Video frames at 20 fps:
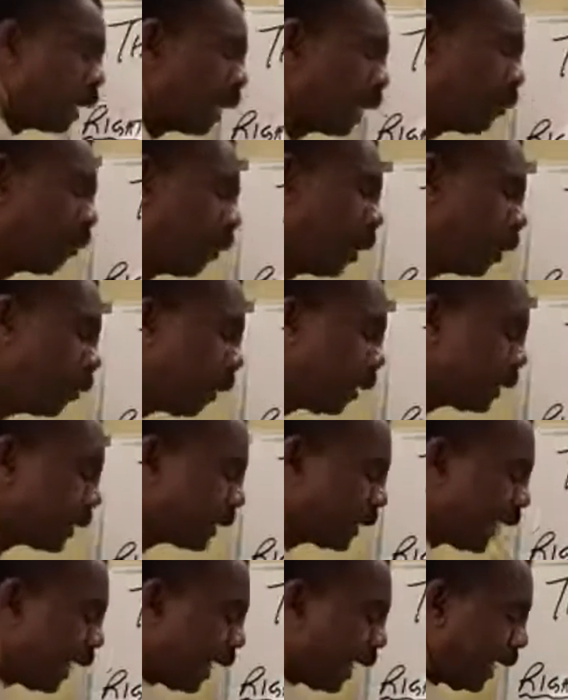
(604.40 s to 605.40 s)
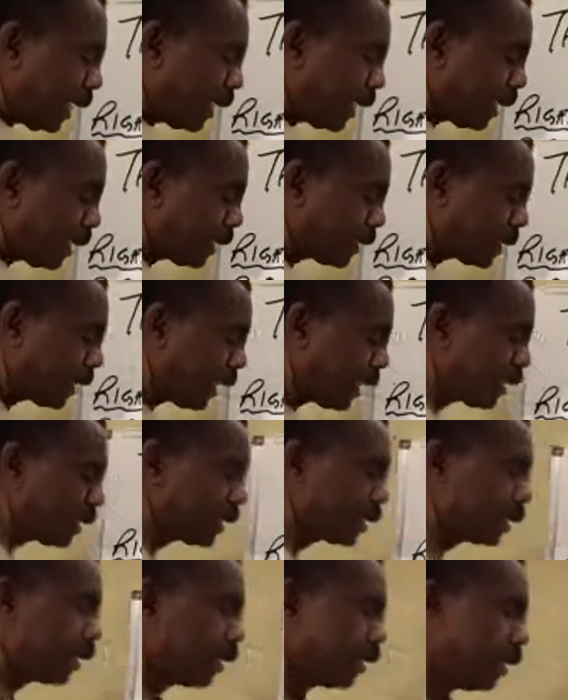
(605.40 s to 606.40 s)
And what we're saying is
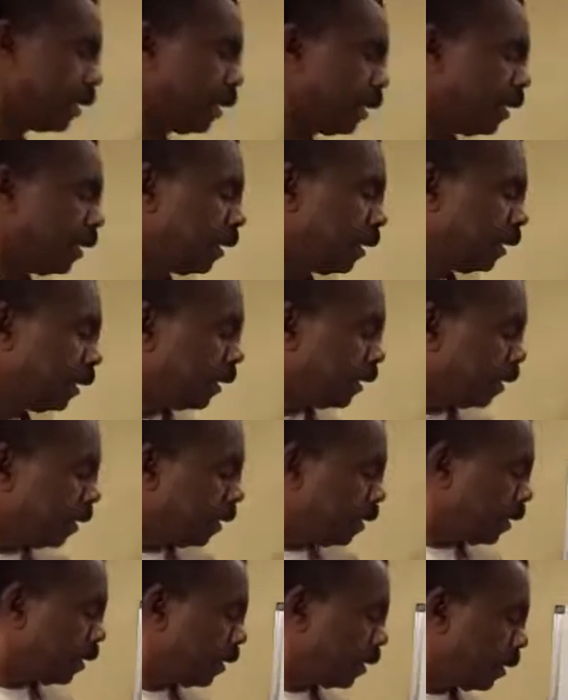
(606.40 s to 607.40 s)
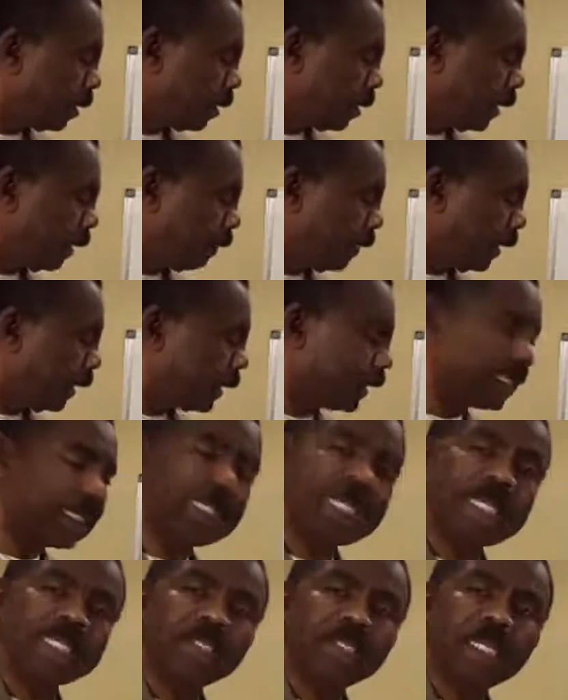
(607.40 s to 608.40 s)
this. If this
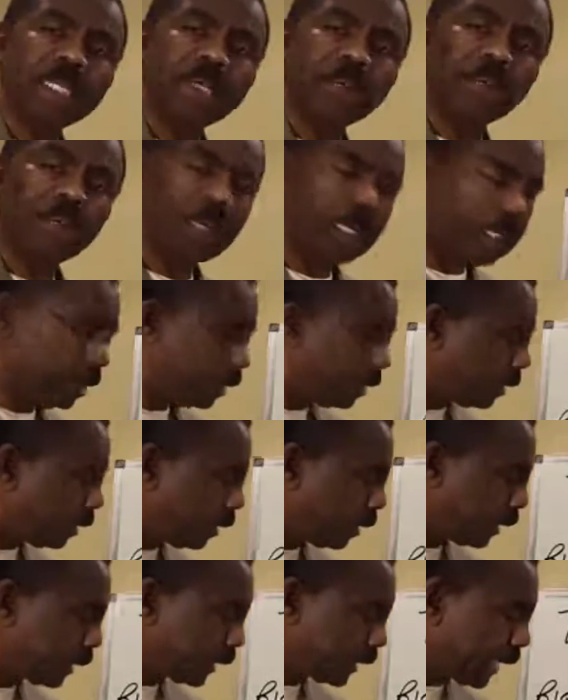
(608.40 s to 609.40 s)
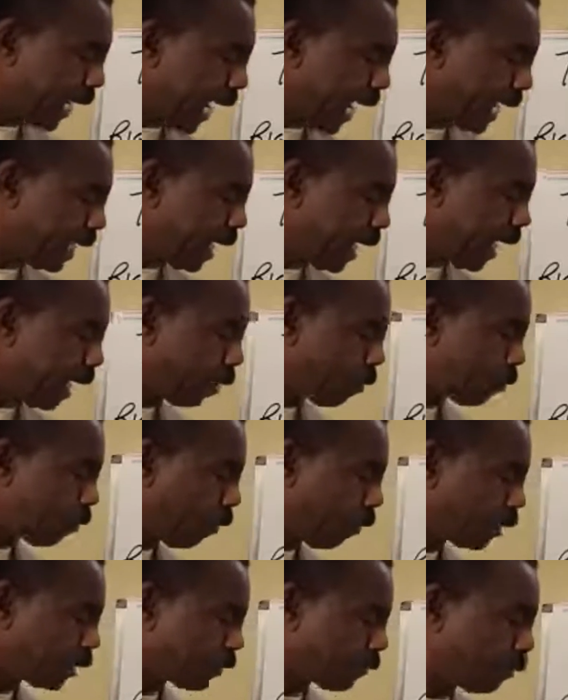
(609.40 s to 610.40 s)
is 60 degrees, the side
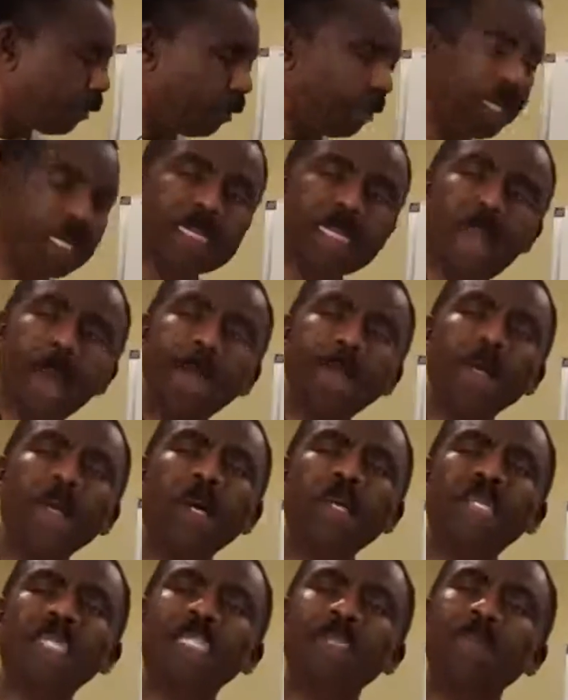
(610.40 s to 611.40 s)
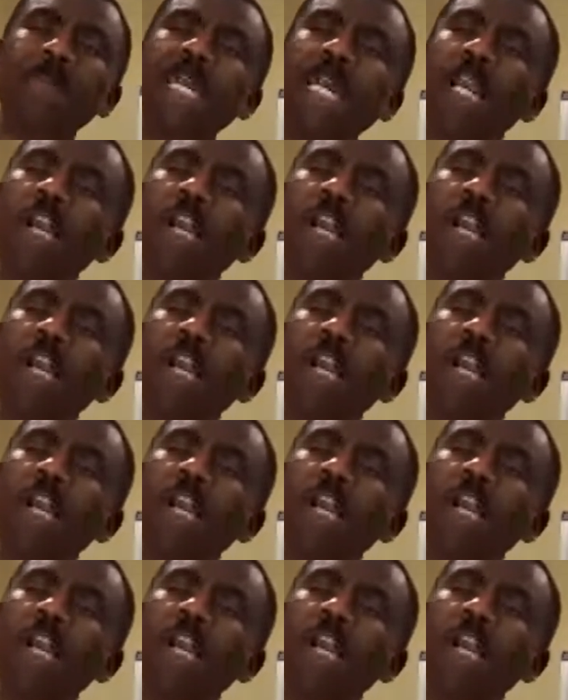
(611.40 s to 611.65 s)
across from it must be